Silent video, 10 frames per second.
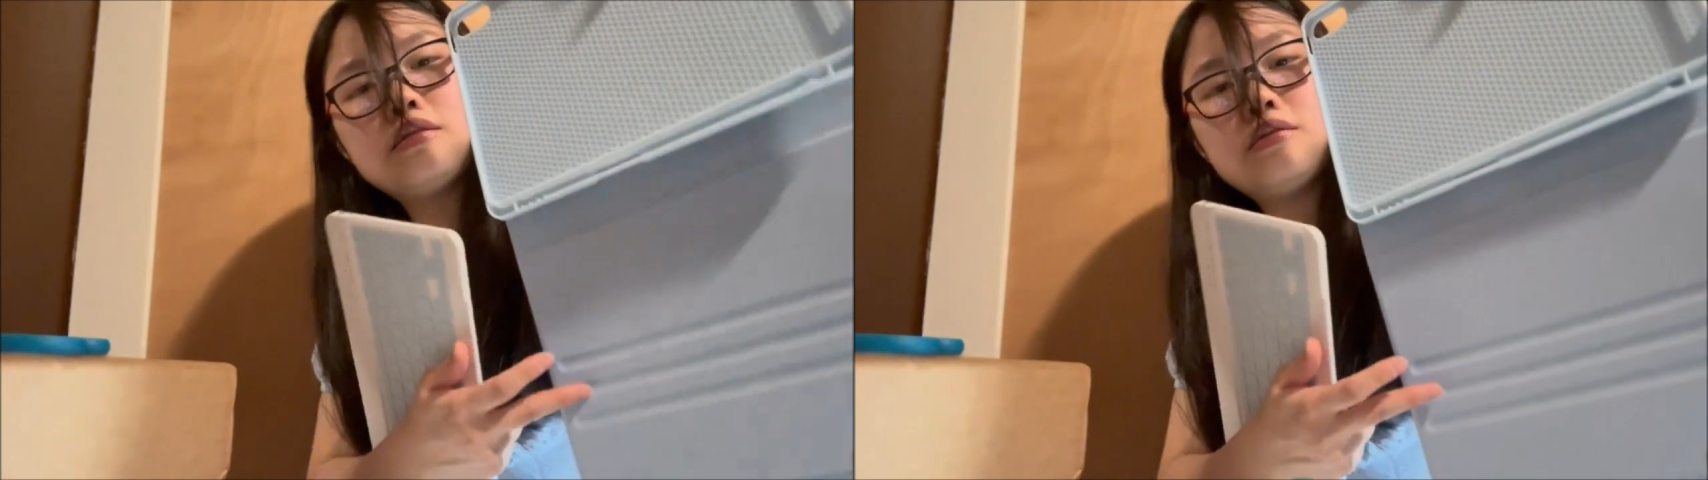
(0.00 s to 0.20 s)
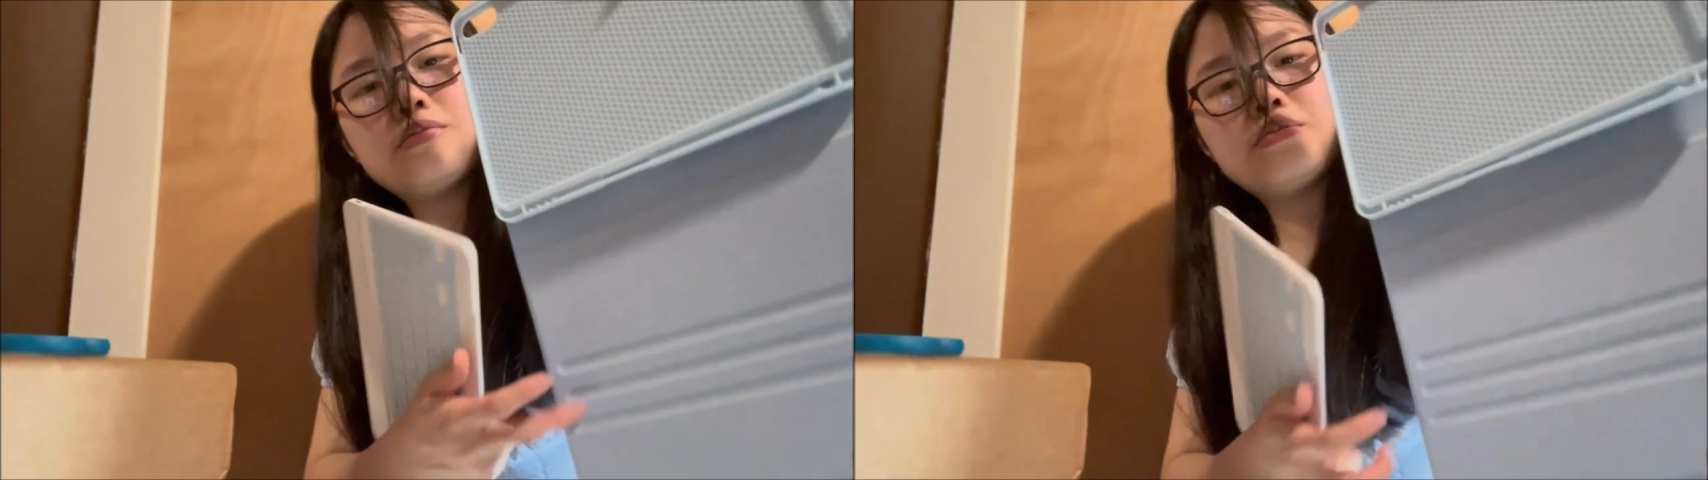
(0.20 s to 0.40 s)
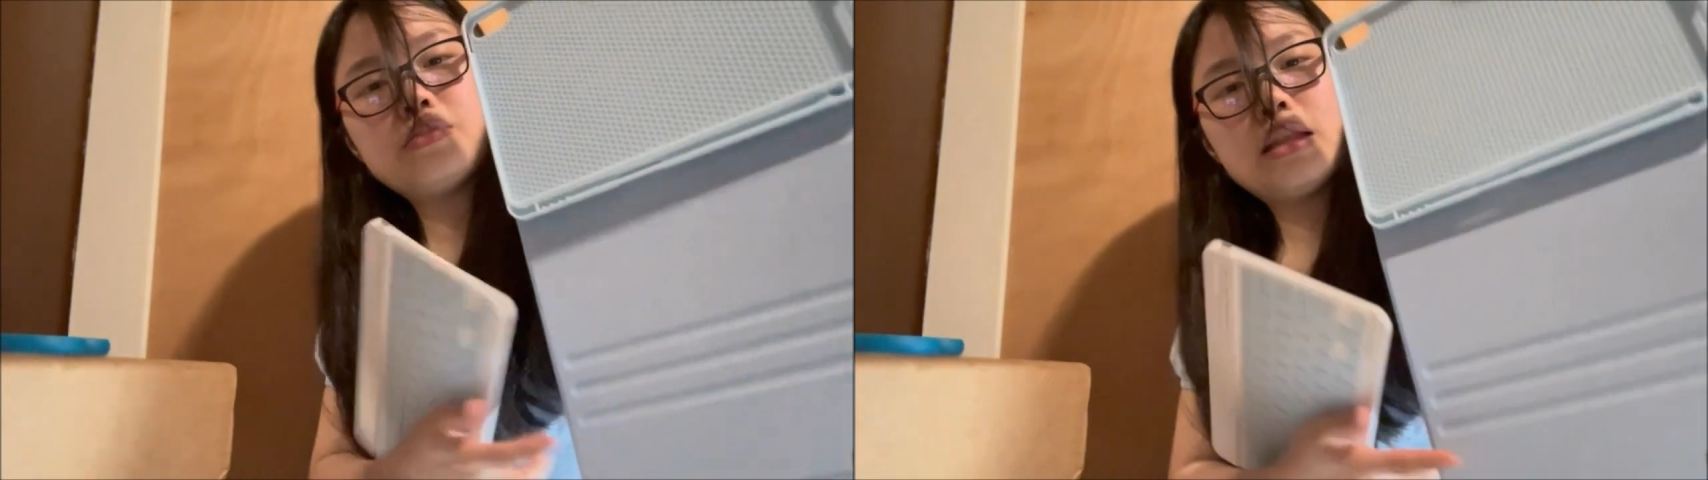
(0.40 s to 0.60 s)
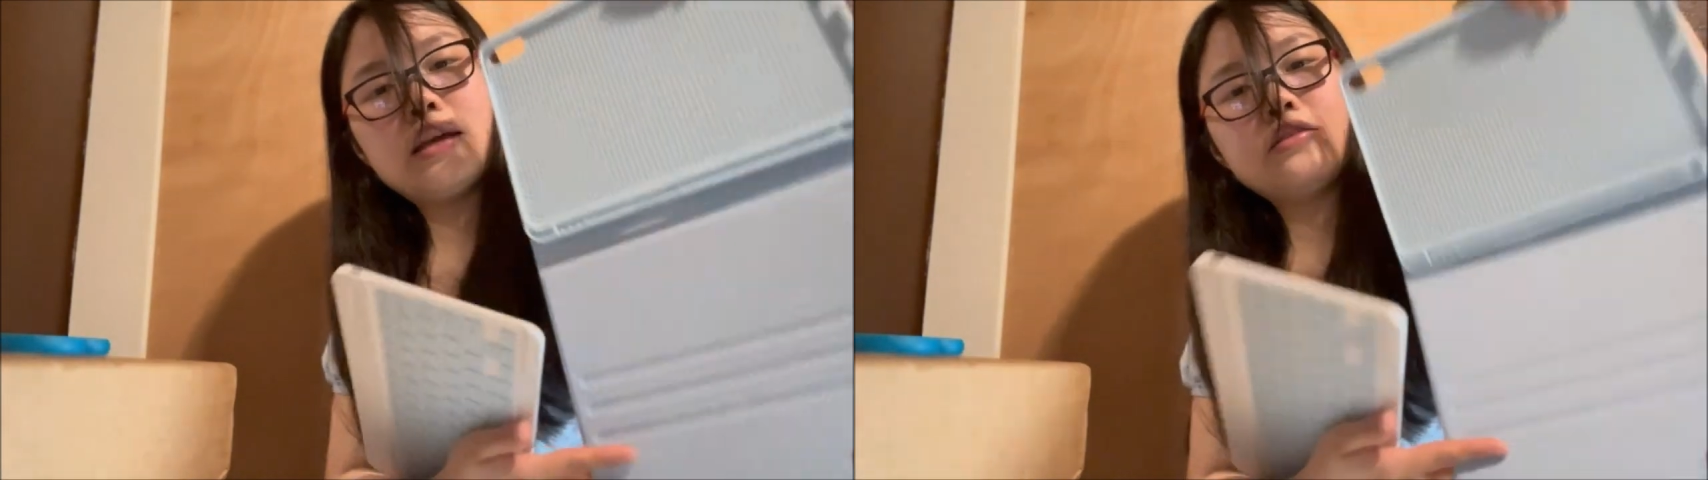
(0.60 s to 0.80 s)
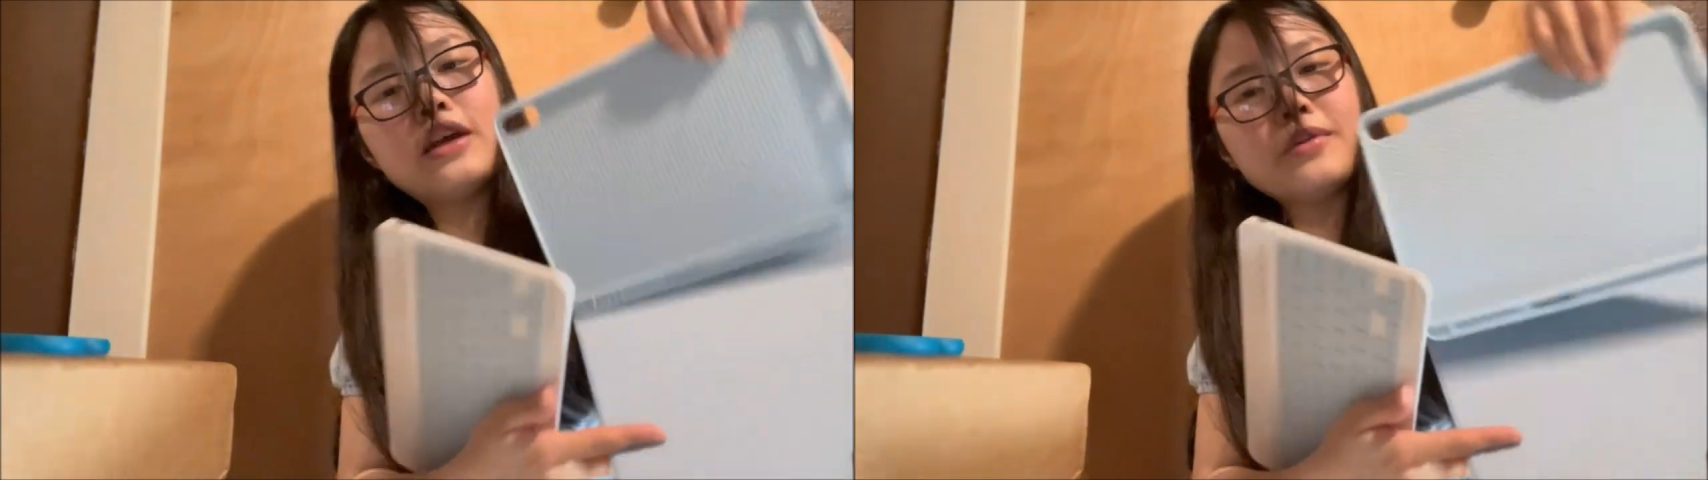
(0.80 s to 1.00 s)
you
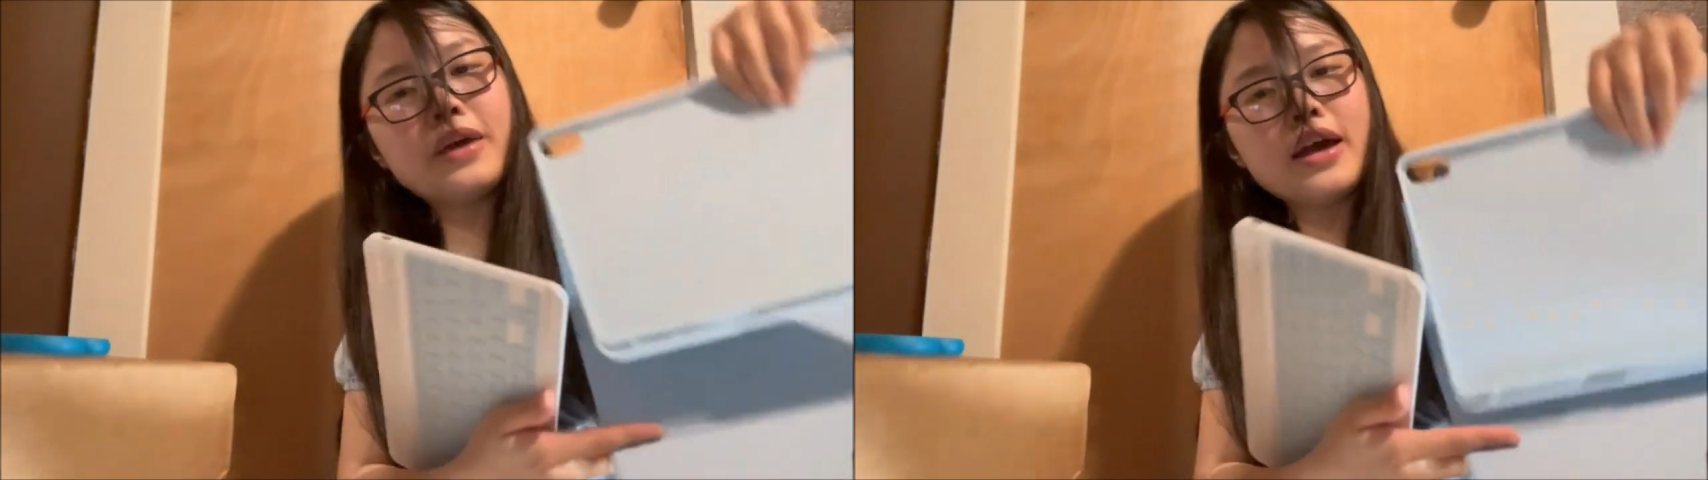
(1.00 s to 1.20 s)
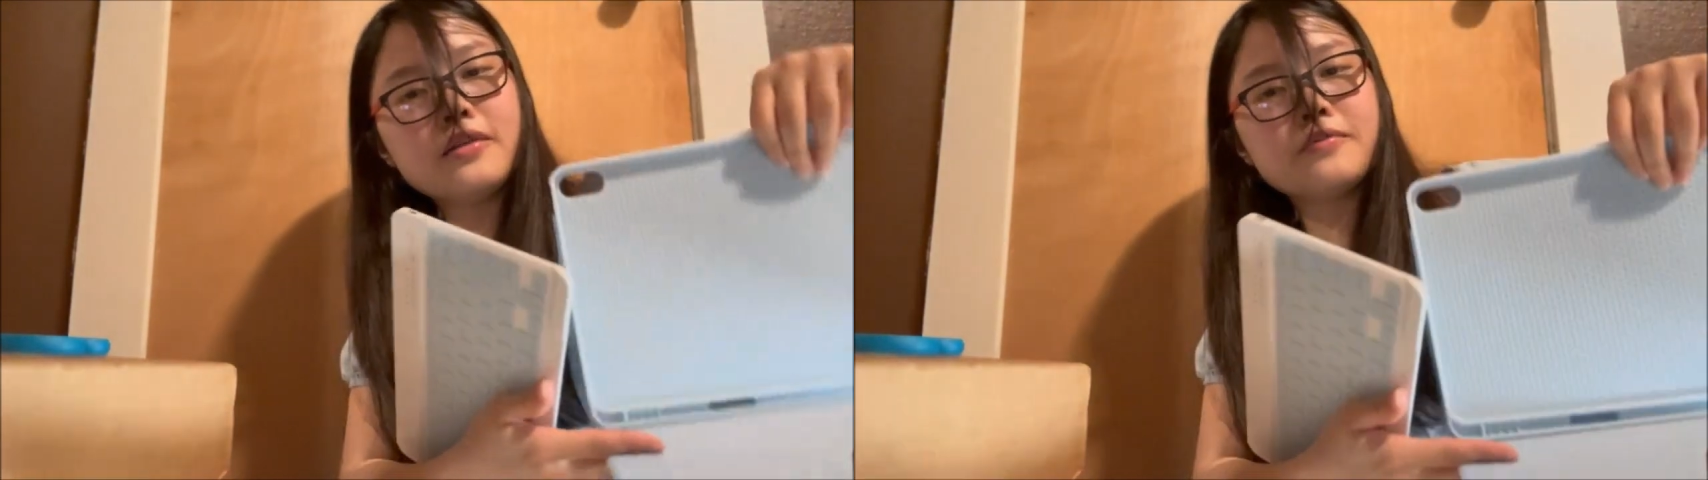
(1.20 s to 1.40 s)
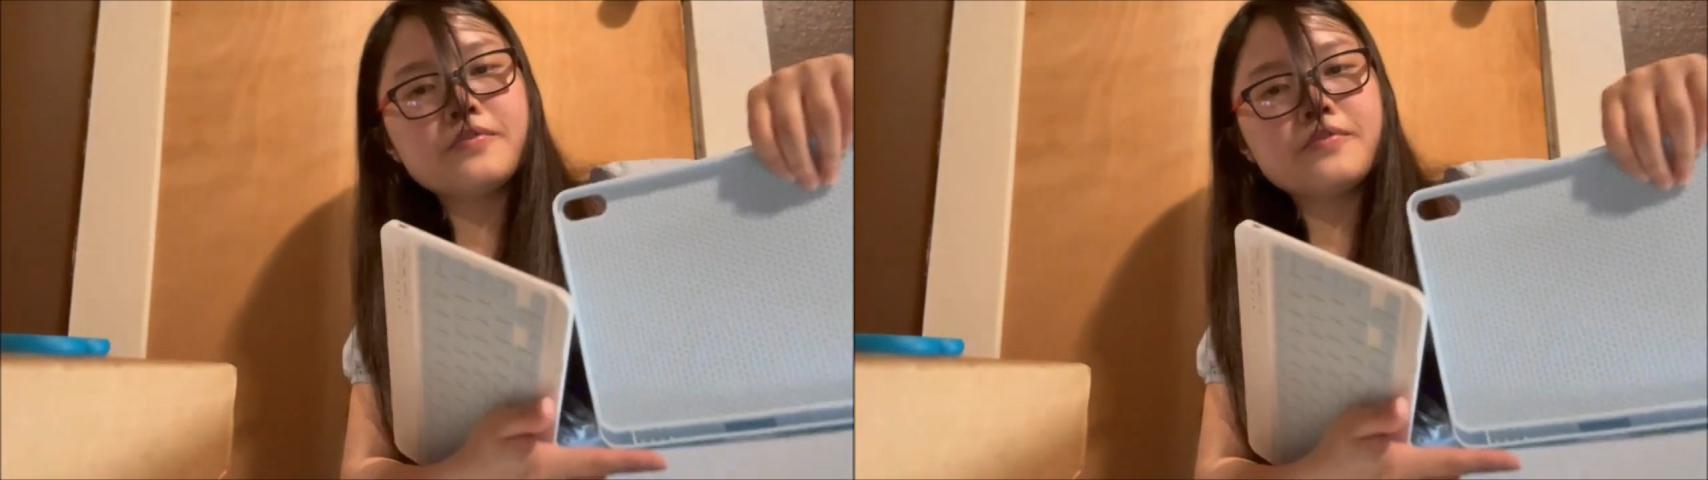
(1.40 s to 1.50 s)
lay your iPad.